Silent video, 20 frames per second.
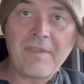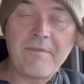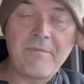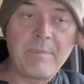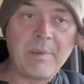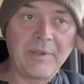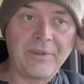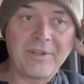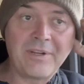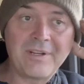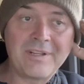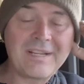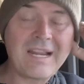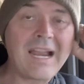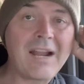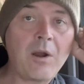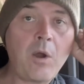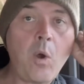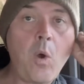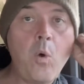They've built their
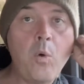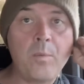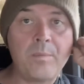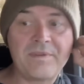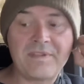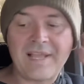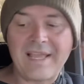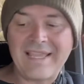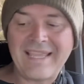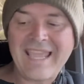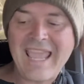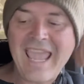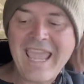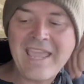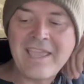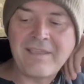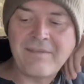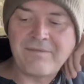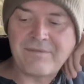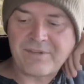entire homes like
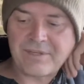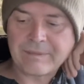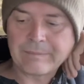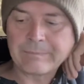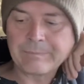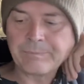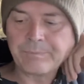caves.